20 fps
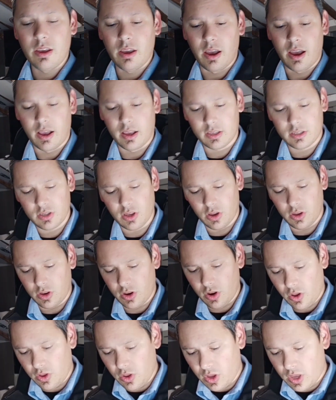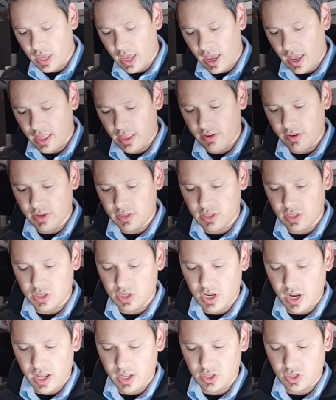So you know there is a
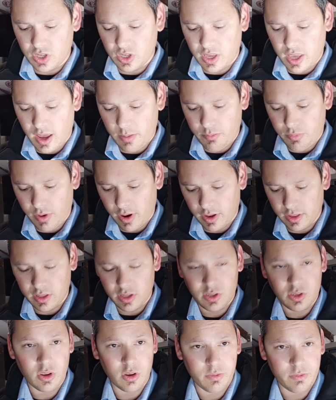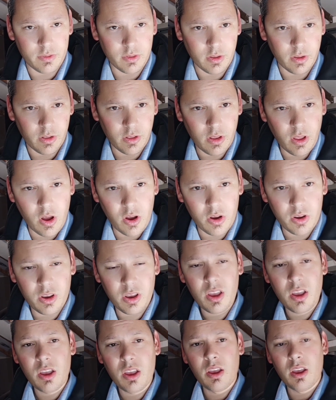chance you can break this off in the lock.
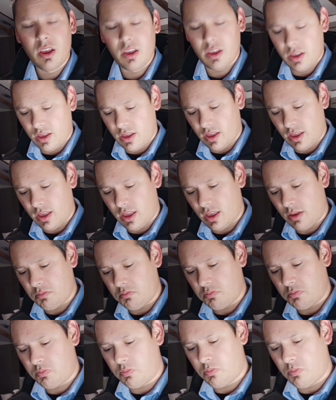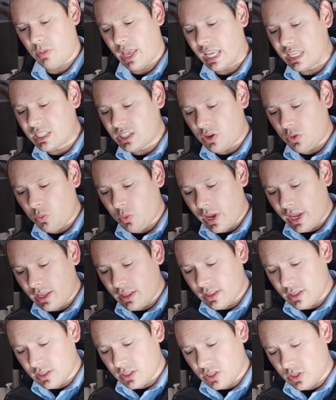Is it a
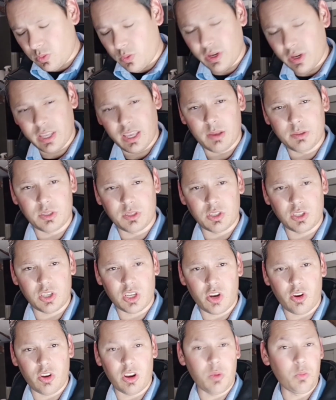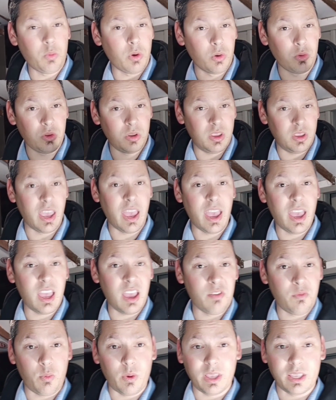weakness when it comes to security? Well, yeah,
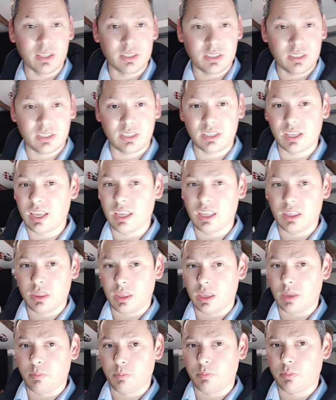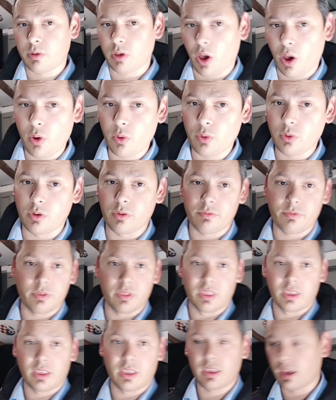if we can see the code for the
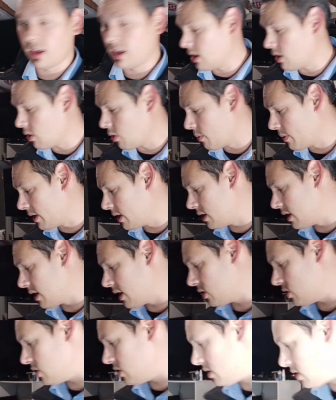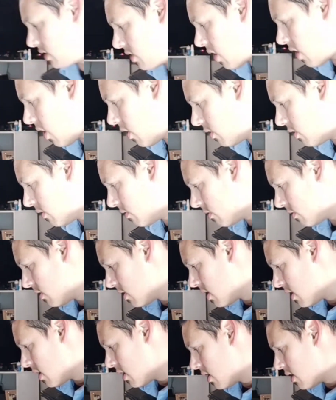key, or we can actually decode
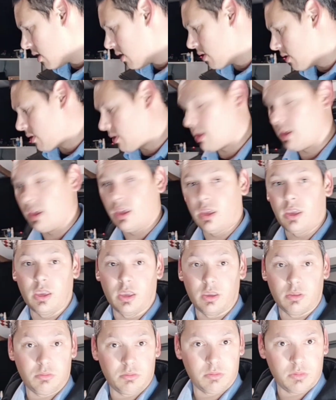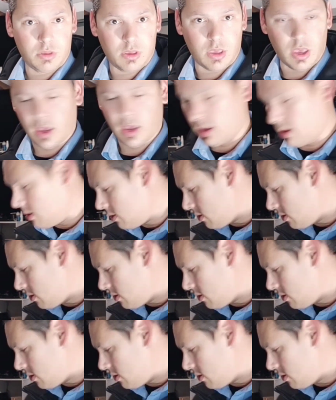the key,